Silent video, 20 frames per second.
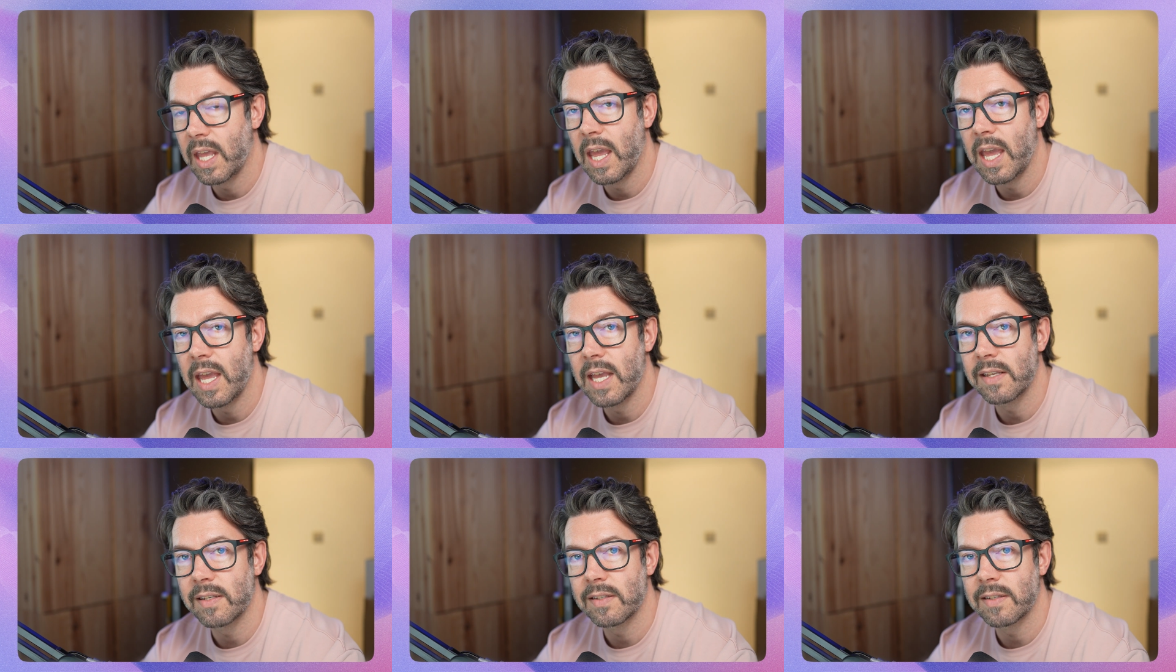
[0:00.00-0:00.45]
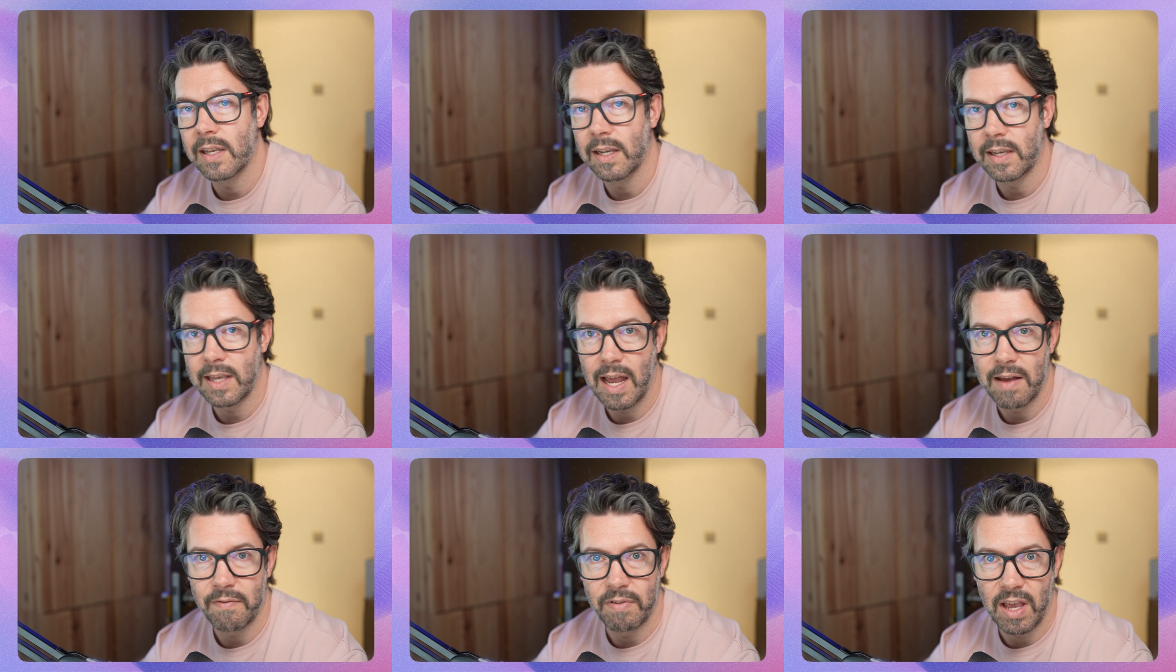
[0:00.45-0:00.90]
here's
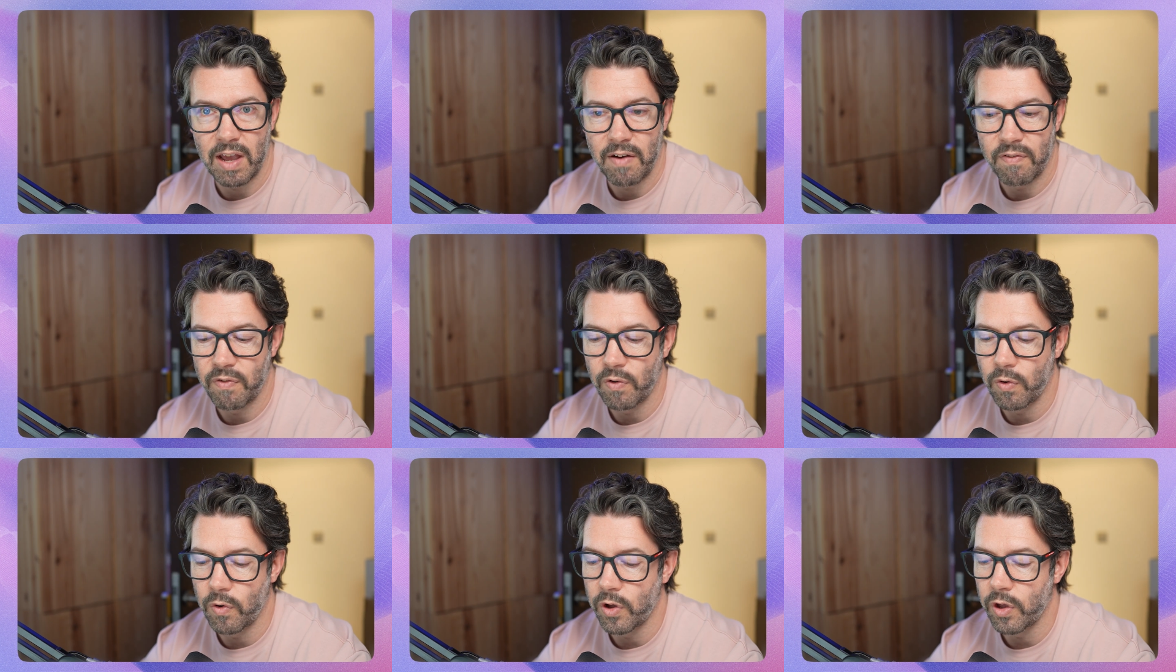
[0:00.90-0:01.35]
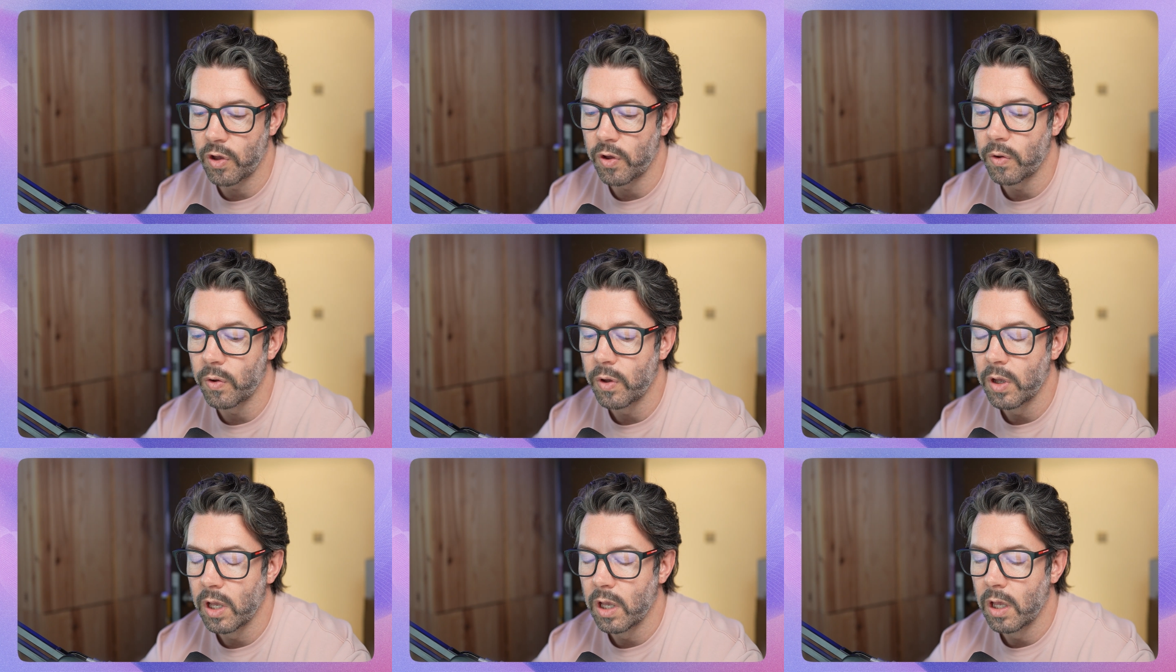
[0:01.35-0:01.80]
a caveat for
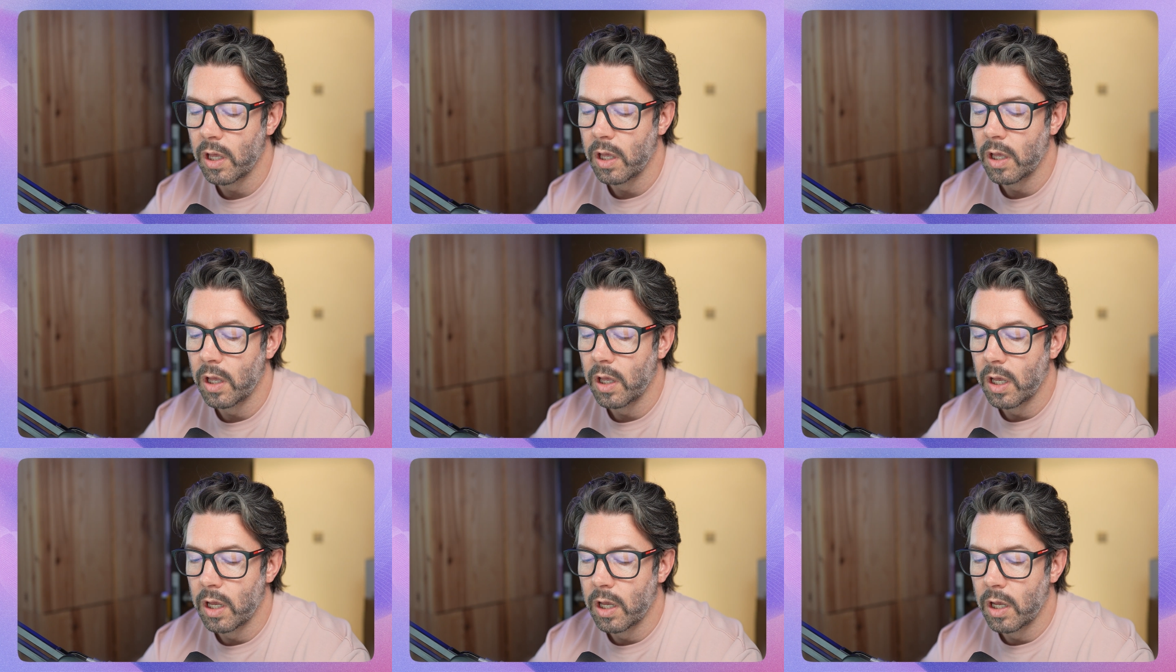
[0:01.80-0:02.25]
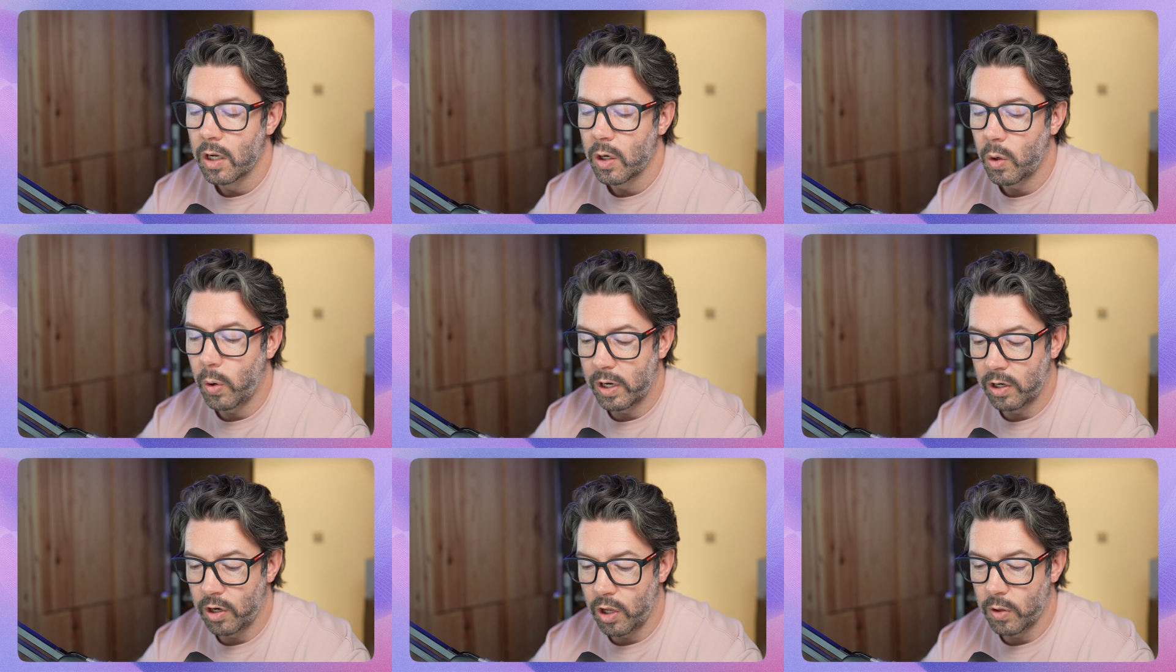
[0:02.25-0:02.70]
you.
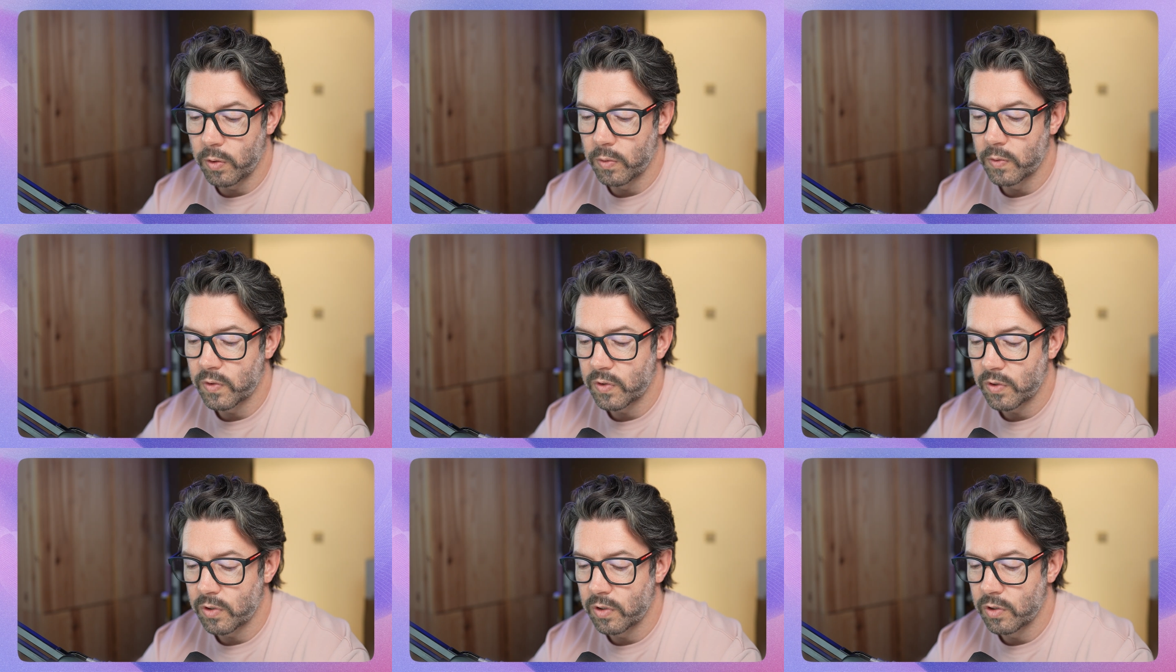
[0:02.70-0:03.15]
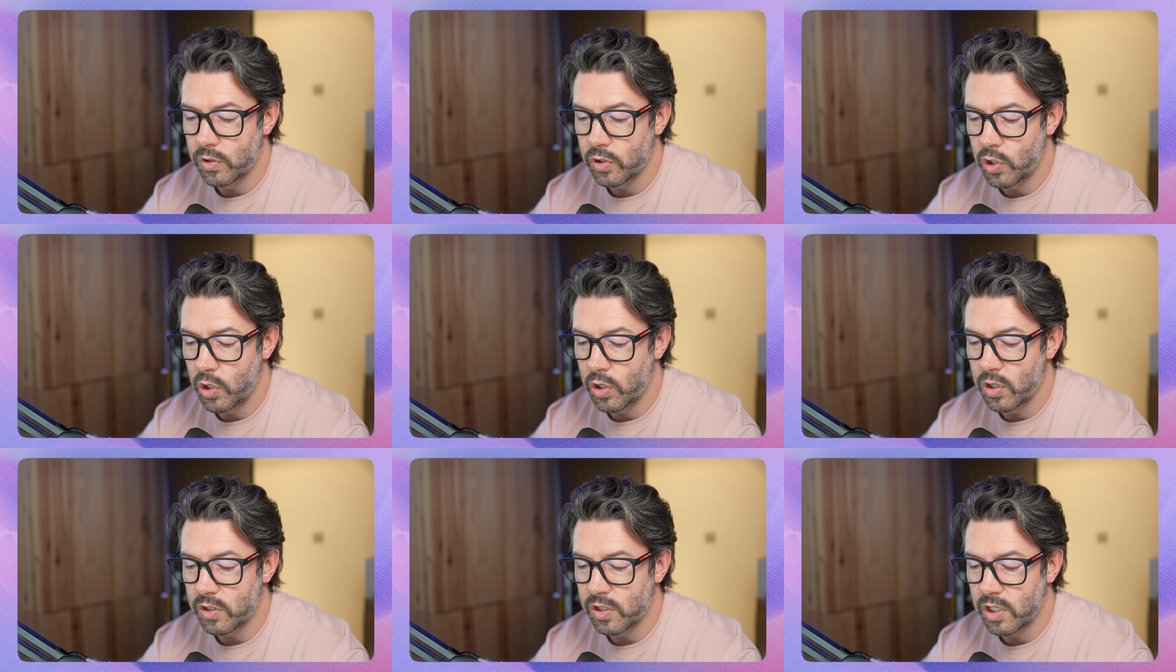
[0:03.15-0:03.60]
Quick notes,
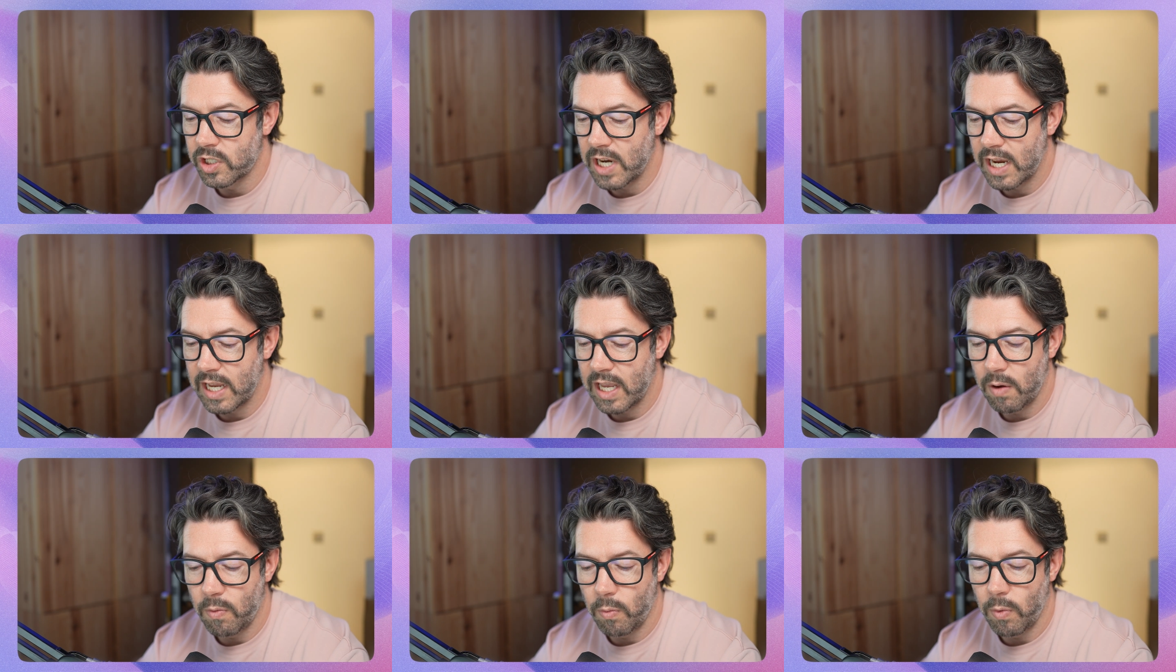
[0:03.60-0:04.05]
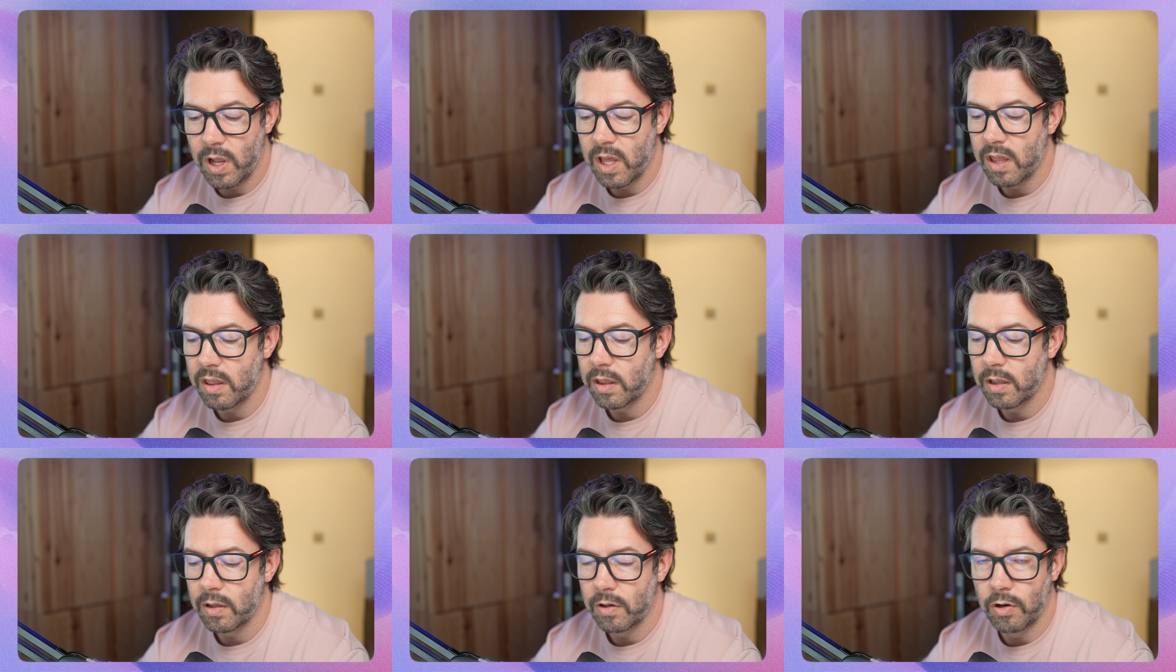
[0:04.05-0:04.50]
students to check in
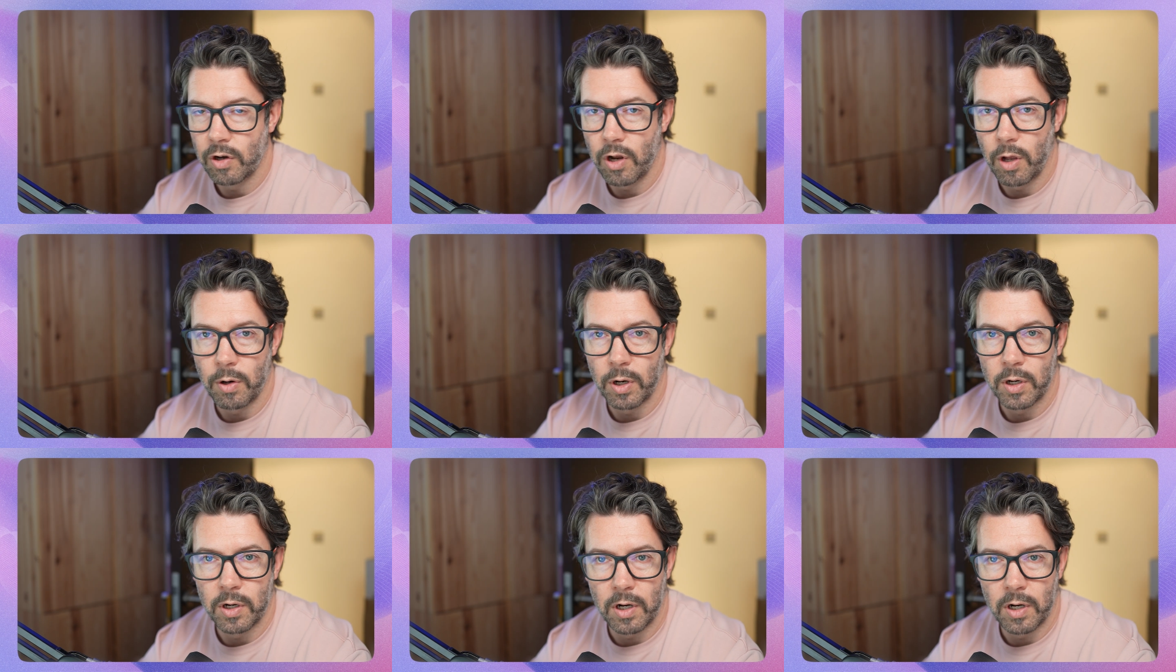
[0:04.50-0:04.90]
with. No.